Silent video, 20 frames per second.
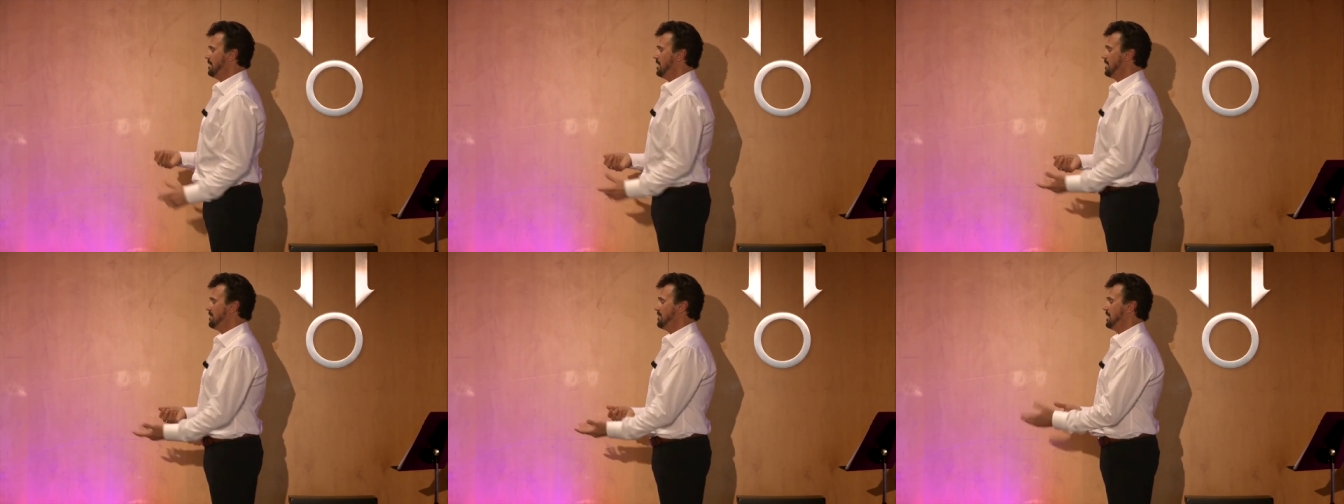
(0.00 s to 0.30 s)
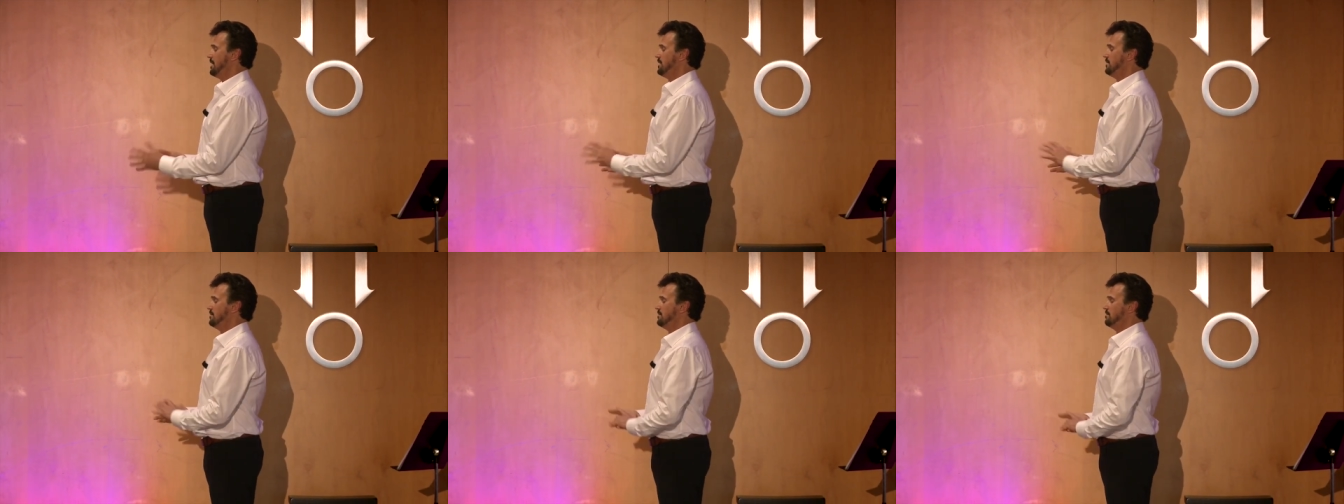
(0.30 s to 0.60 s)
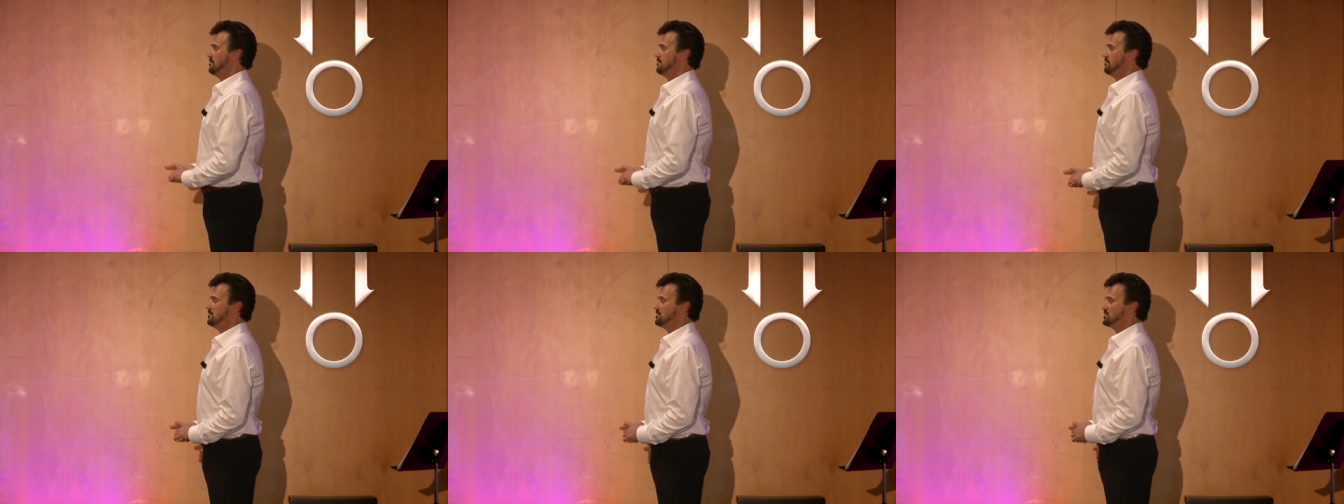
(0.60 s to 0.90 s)
And then
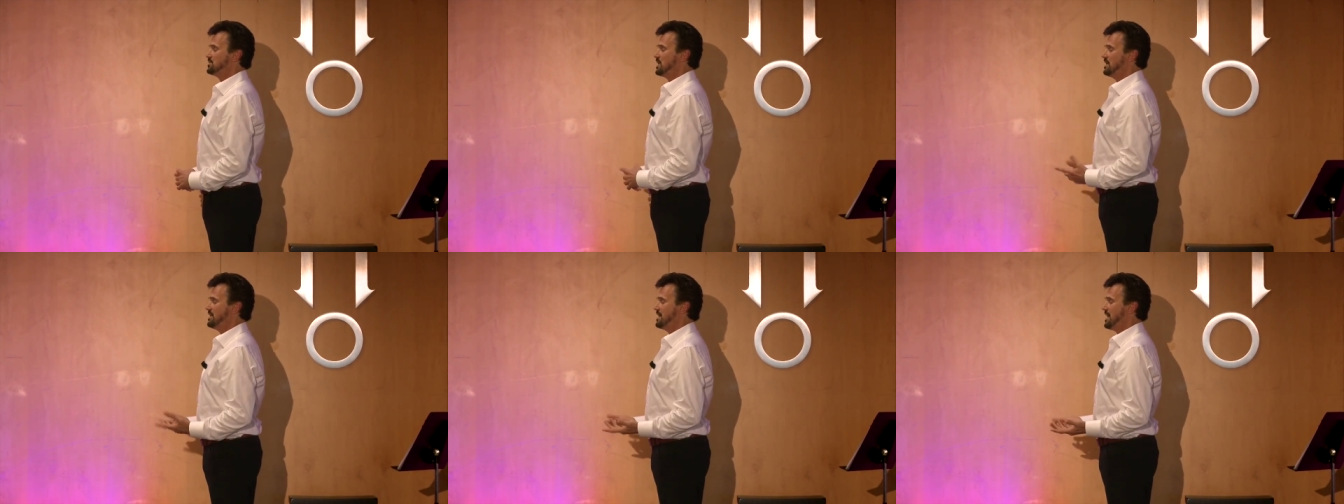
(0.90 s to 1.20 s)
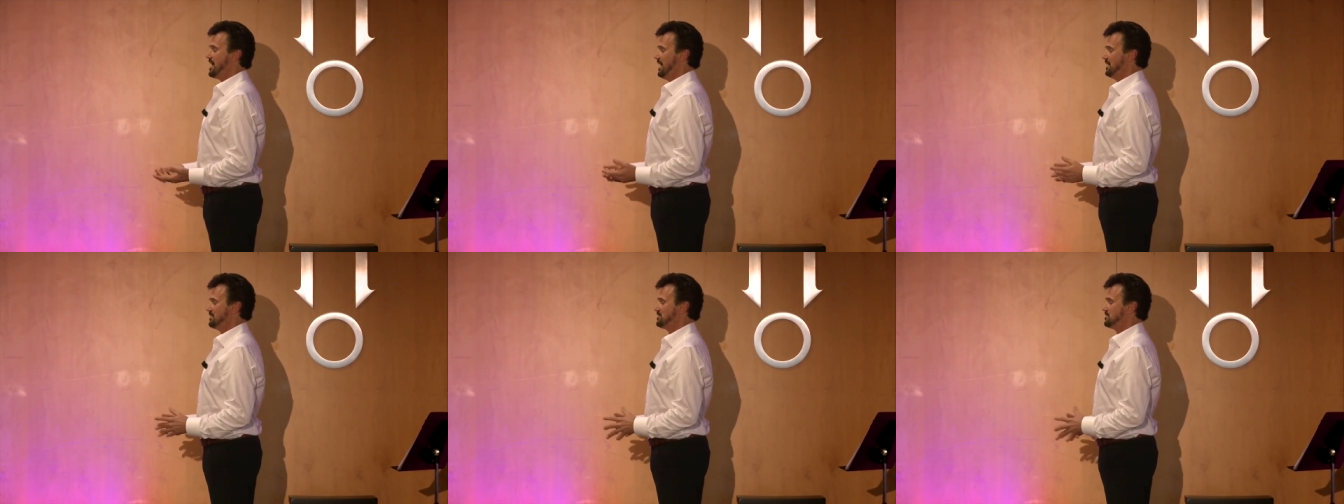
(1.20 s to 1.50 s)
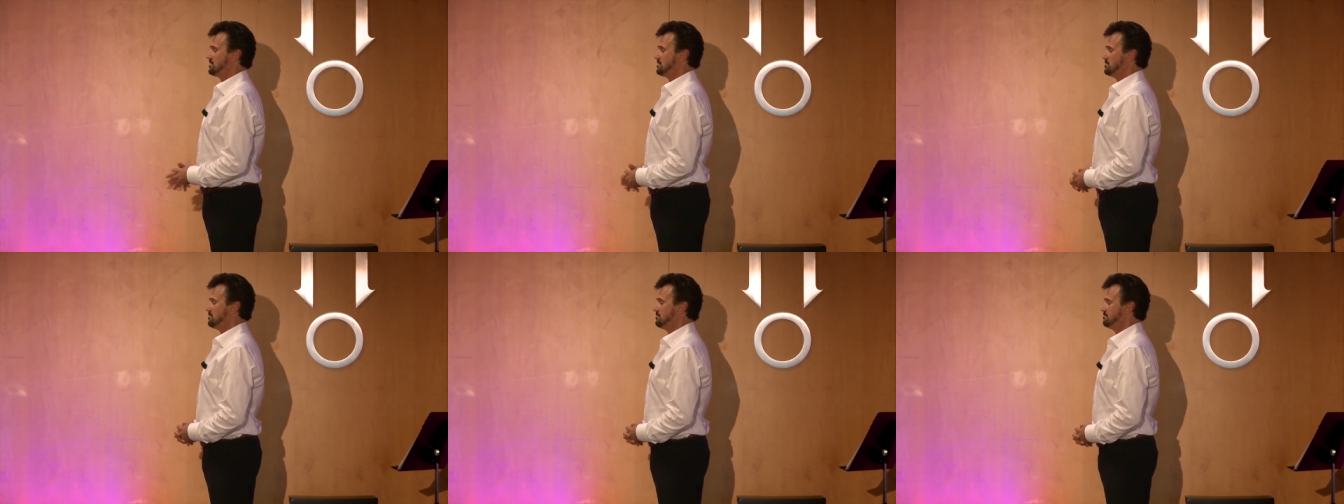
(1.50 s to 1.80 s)
say
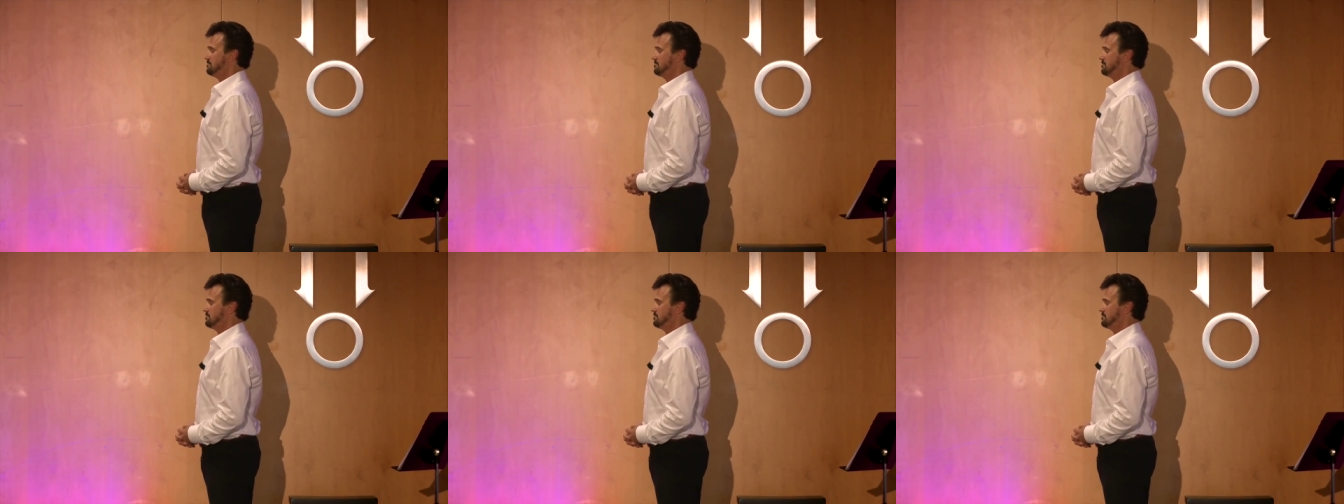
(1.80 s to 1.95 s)
yes,